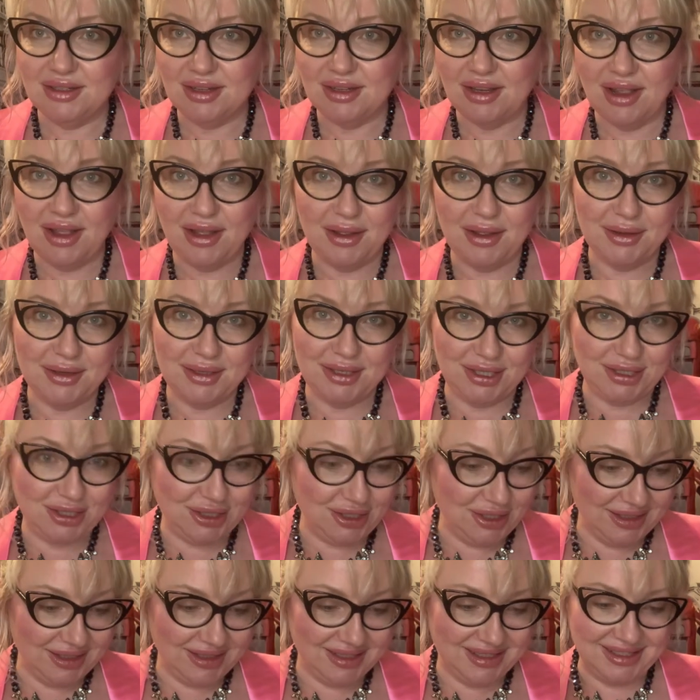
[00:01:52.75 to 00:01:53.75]
Uh,
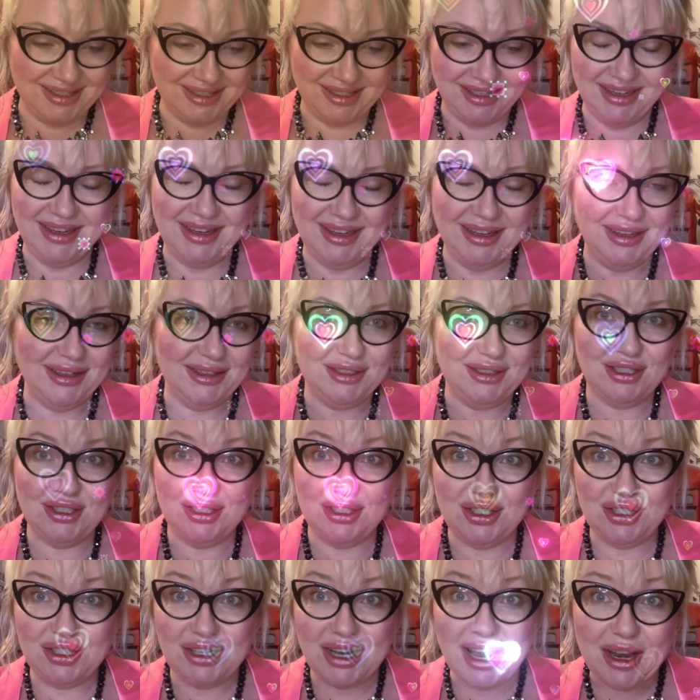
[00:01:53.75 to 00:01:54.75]
she's, she's
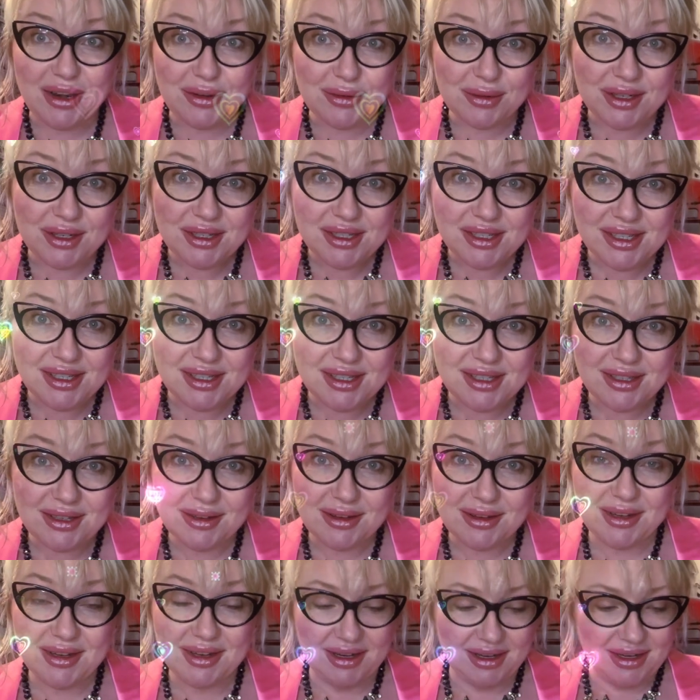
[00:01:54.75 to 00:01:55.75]
generous.
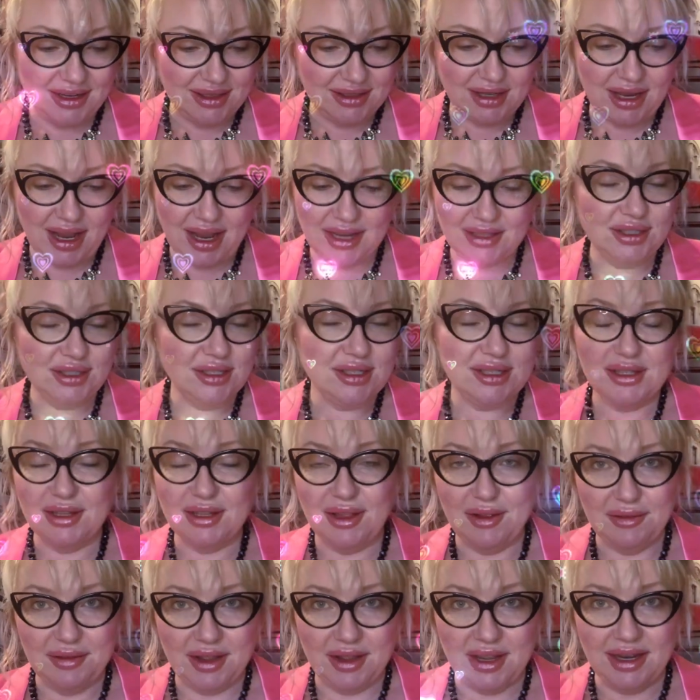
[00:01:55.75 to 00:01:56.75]
I just
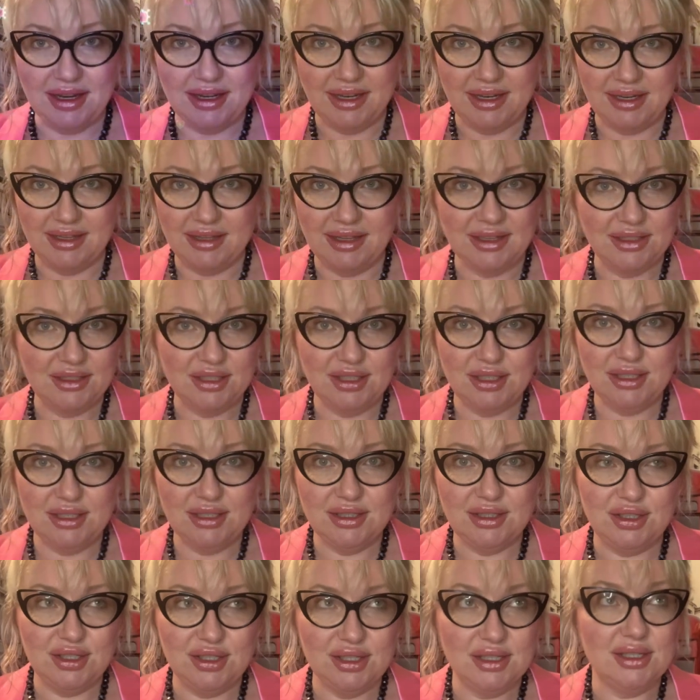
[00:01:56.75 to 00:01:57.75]
love Heidi. Like
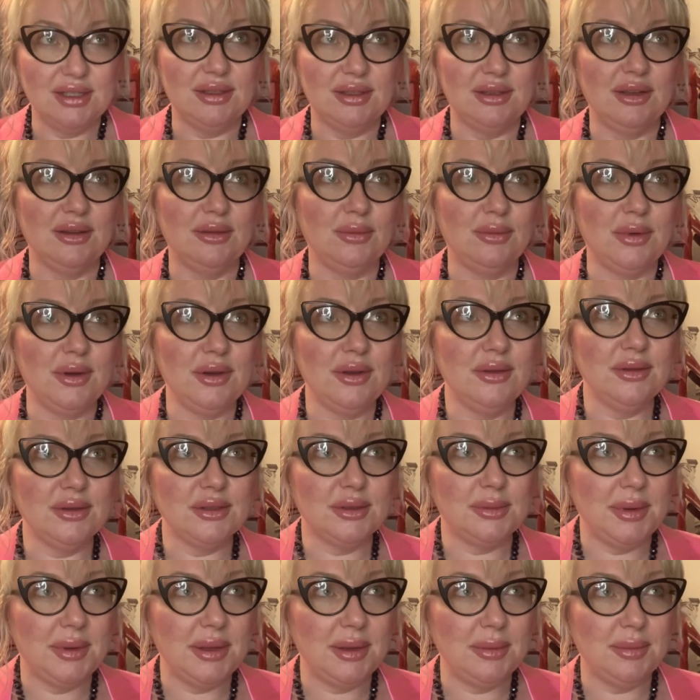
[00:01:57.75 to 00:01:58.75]
she's just one of those
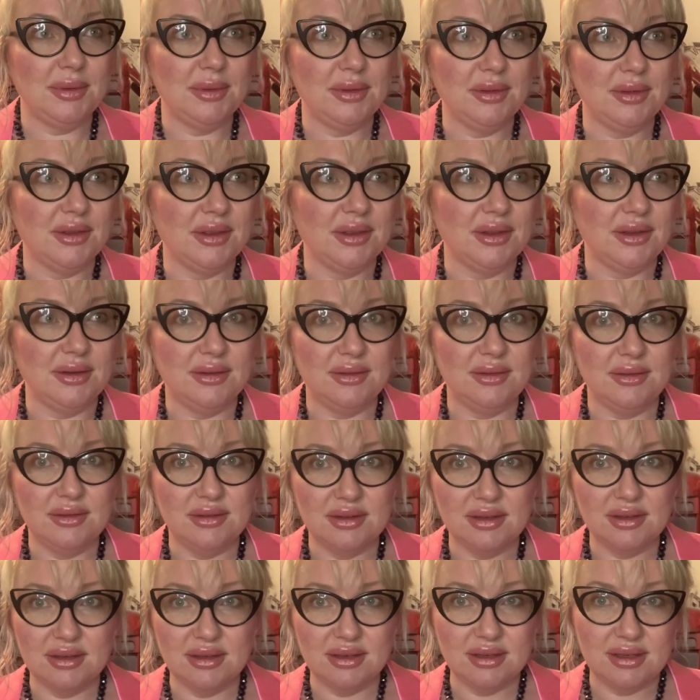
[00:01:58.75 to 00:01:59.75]
people that
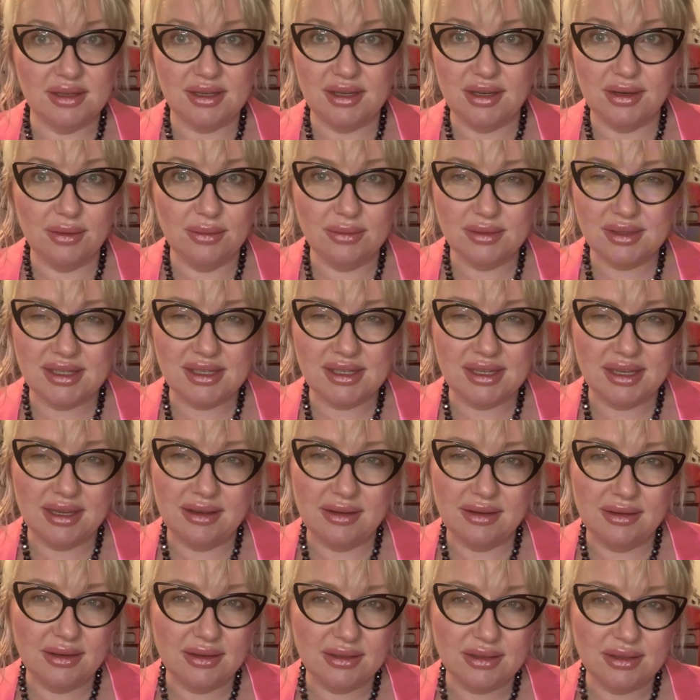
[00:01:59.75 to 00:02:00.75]
you don't
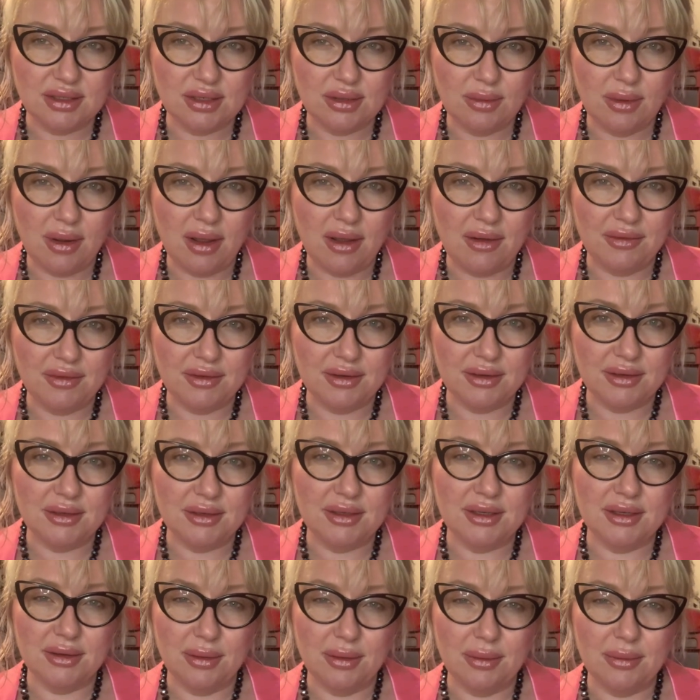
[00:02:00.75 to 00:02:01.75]
see too often,
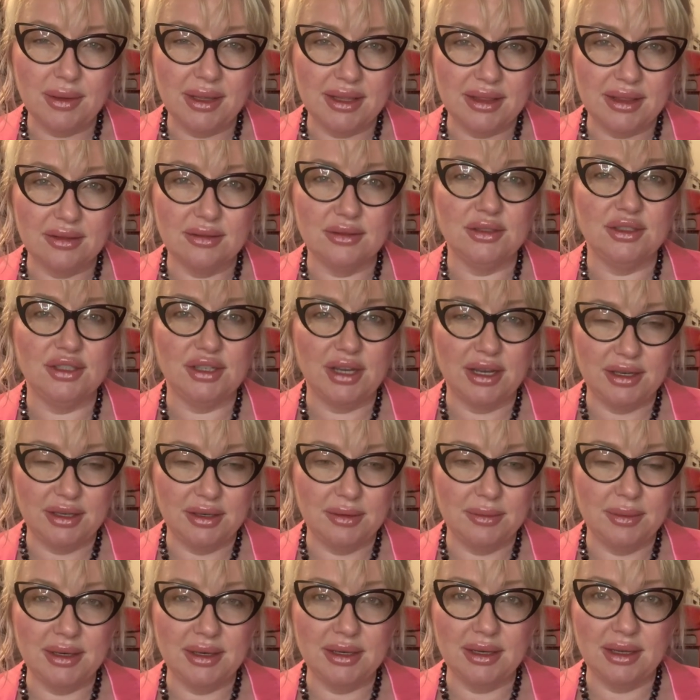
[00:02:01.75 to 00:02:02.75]
you know, like they're genuine